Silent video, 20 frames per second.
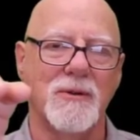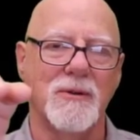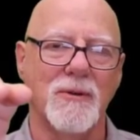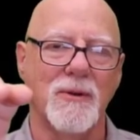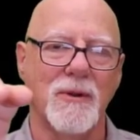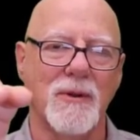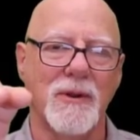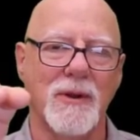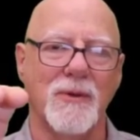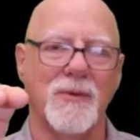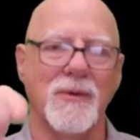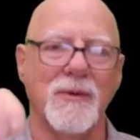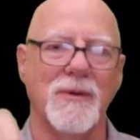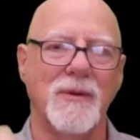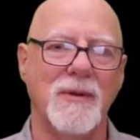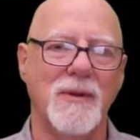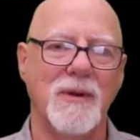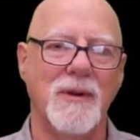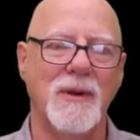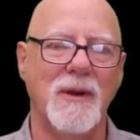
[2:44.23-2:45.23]
to a liquid.
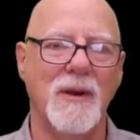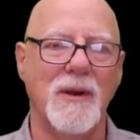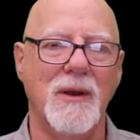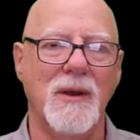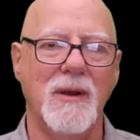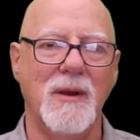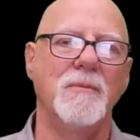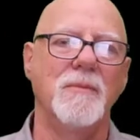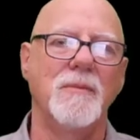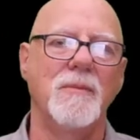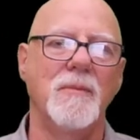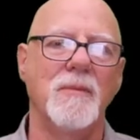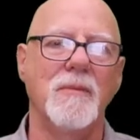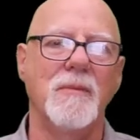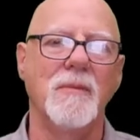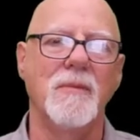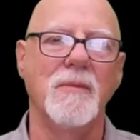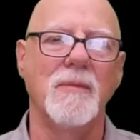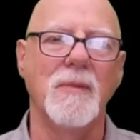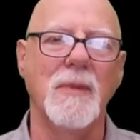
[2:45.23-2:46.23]

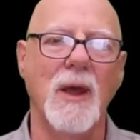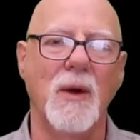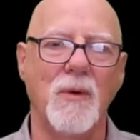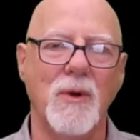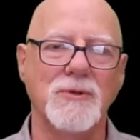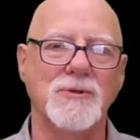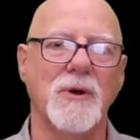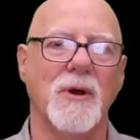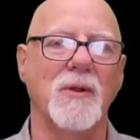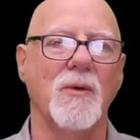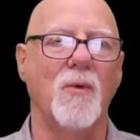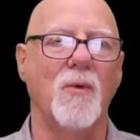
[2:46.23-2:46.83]
Now, once all the